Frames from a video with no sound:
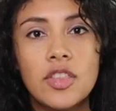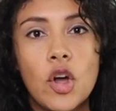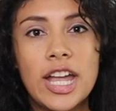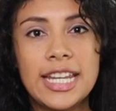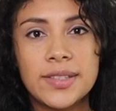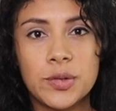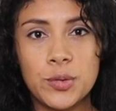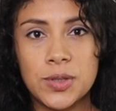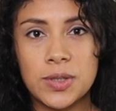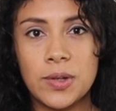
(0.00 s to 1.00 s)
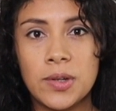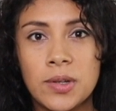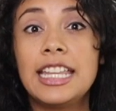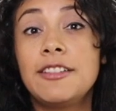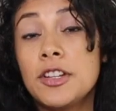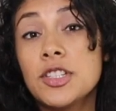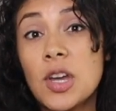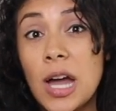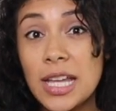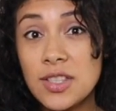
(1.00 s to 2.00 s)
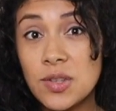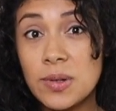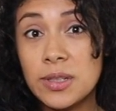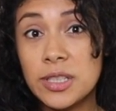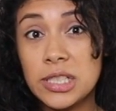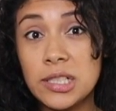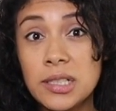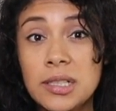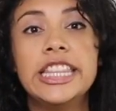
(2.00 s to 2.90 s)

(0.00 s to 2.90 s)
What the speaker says: No eres justo. And if you're talking to a girl,